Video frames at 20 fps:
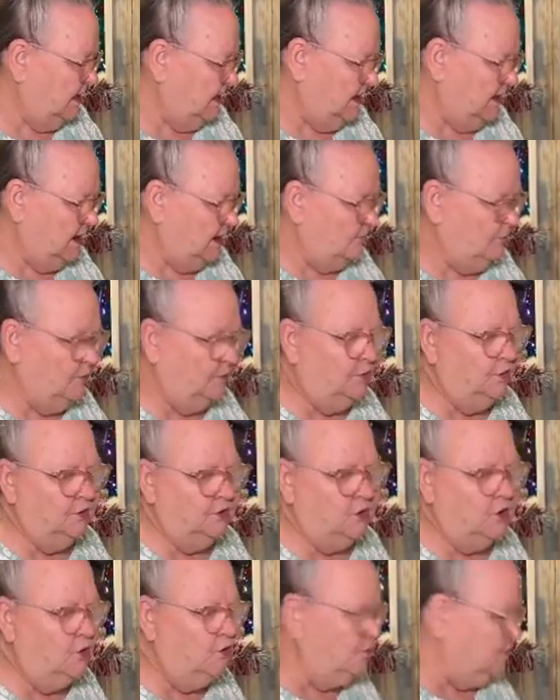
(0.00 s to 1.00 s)
I'm gonna put
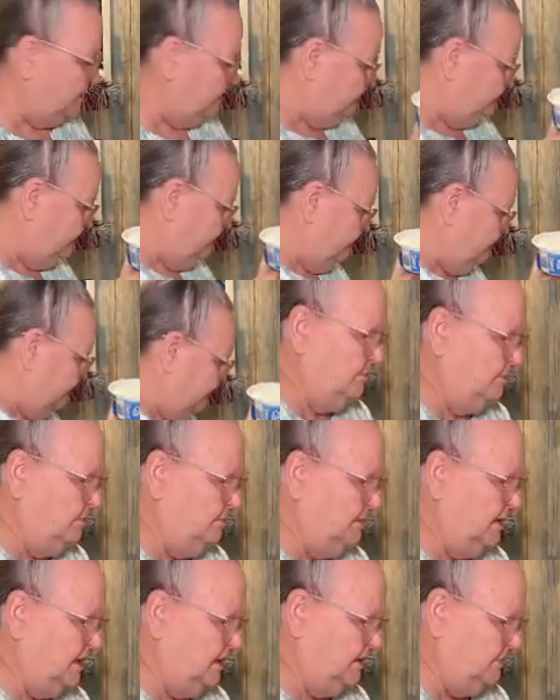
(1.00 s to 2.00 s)
Cool Whip,
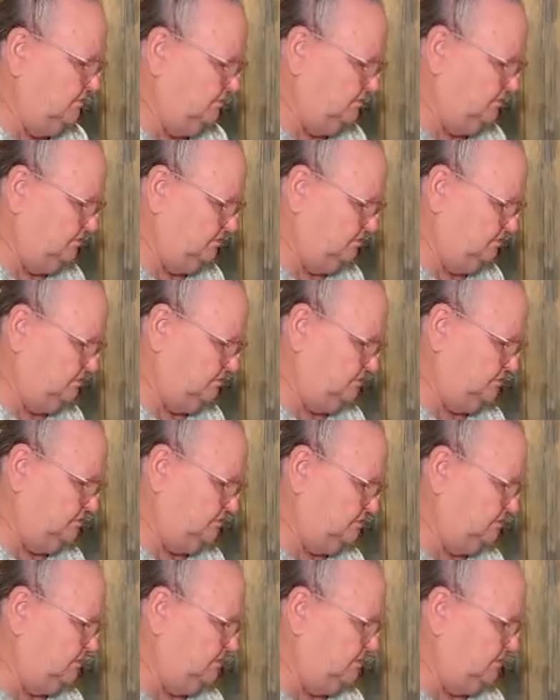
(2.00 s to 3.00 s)
about
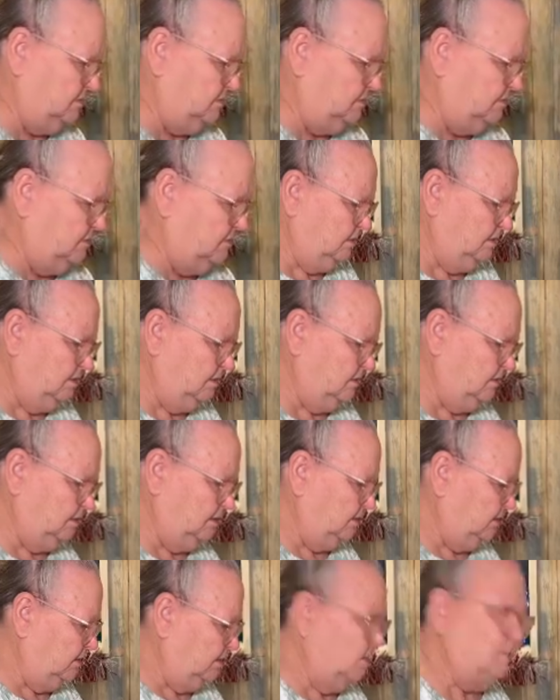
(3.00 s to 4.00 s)

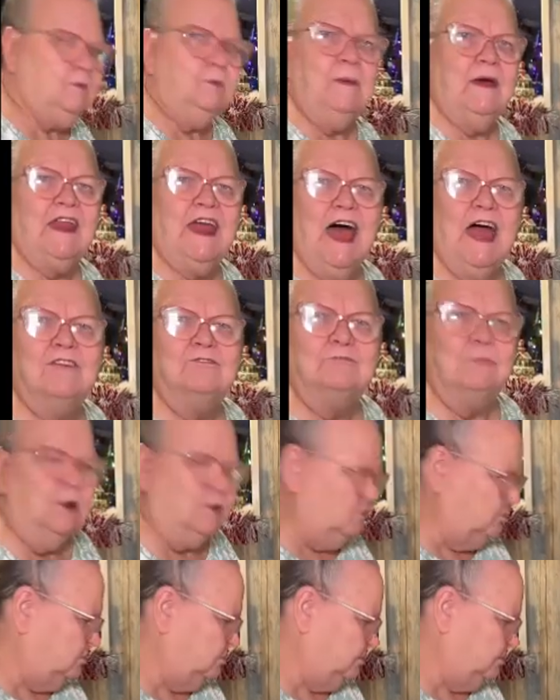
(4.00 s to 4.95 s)
a half bowl.